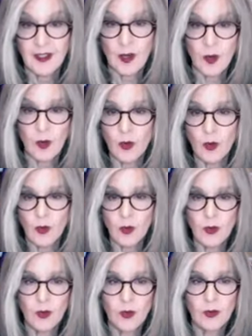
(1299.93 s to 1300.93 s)
Oh,
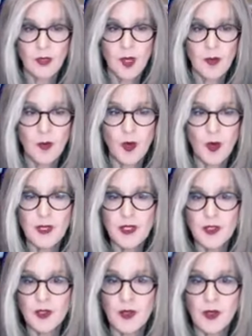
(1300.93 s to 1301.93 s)
boy meets
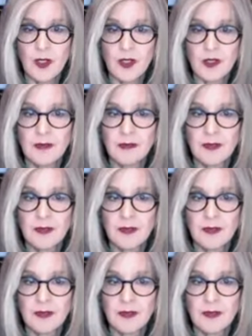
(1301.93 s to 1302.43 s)
girl.